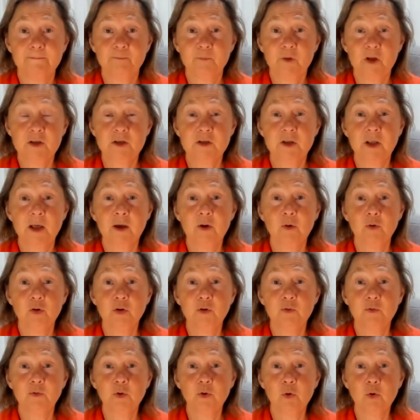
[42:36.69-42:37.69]
It's lying on
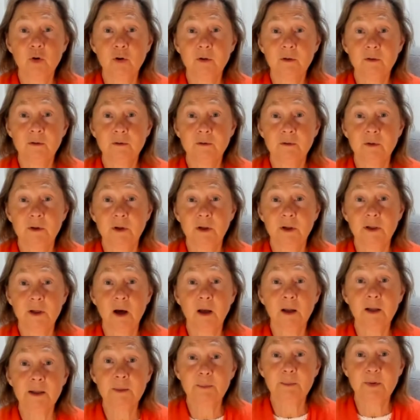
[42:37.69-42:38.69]
the floor and
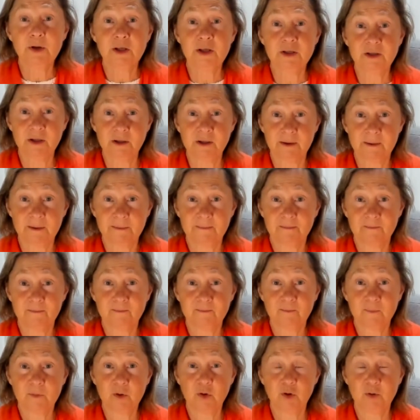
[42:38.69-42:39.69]
hardly breathing,
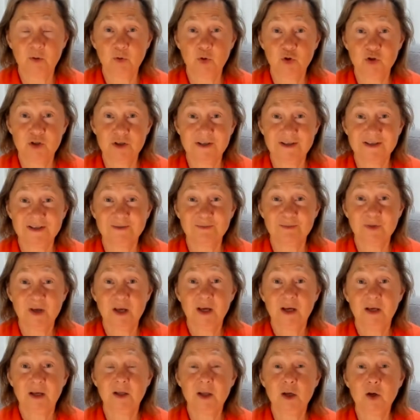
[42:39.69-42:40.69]
your immune system.
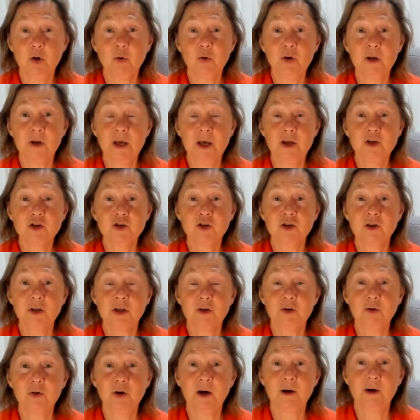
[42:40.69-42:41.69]
The only agent
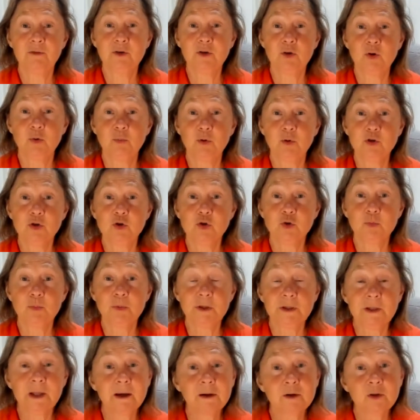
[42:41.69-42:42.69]
that you have in your body to
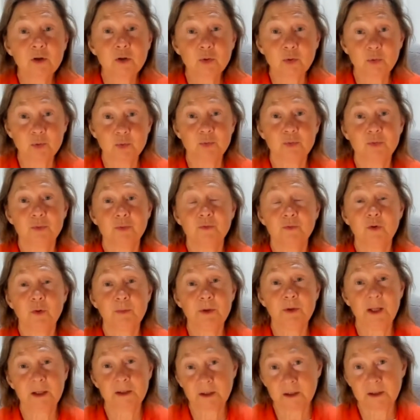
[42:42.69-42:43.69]
protect you from
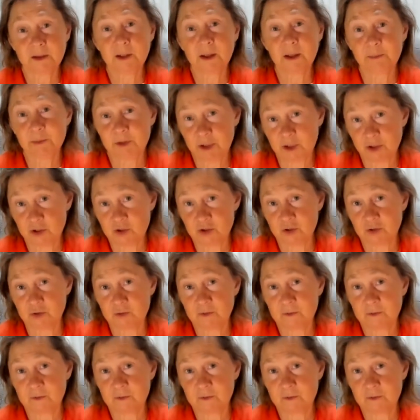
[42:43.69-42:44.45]
that contamination.